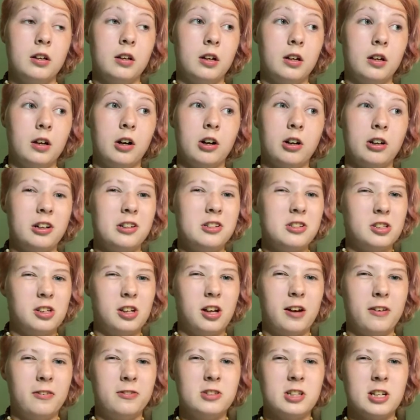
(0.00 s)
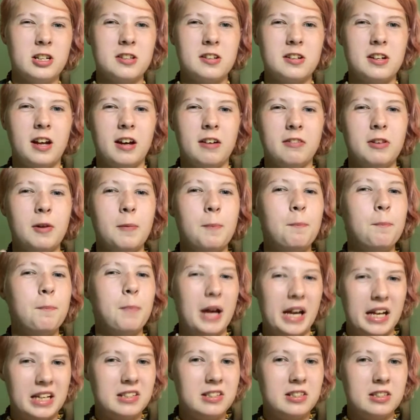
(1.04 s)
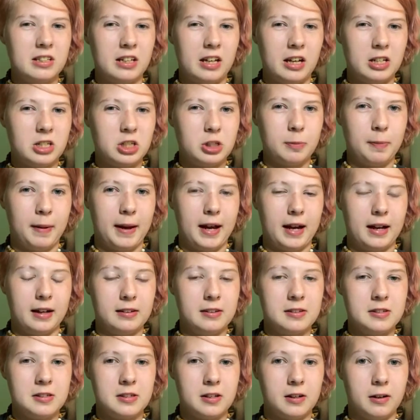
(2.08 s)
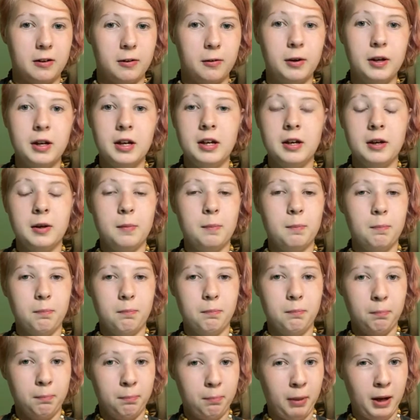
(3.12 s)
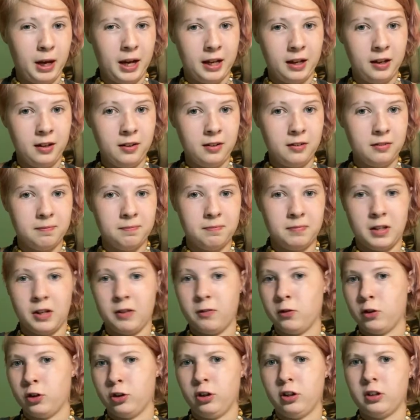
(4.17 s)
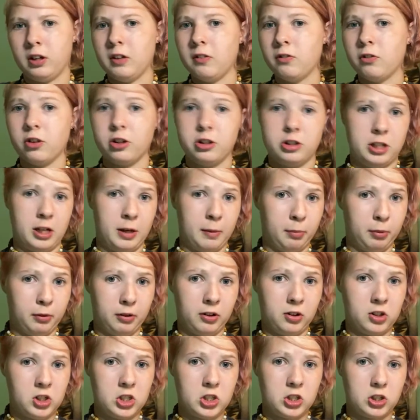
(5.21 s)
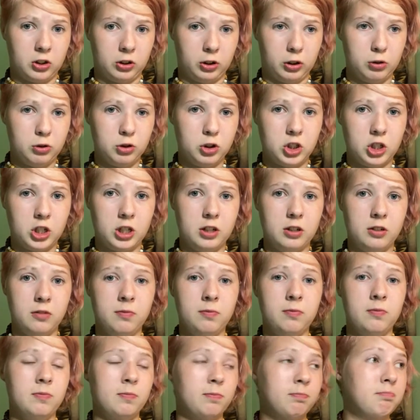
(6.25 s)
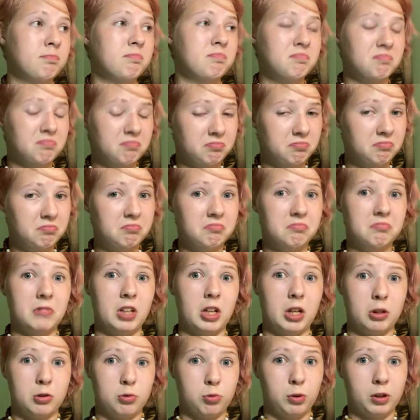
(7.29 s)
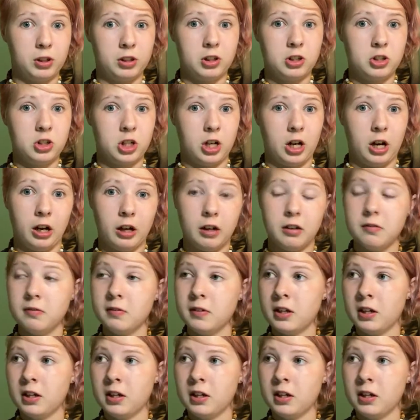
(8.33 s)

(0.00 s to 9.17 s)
Artist Loft doesn't have the best sketch pads though. But if you're looking for a temporary solution, it's worth a shot.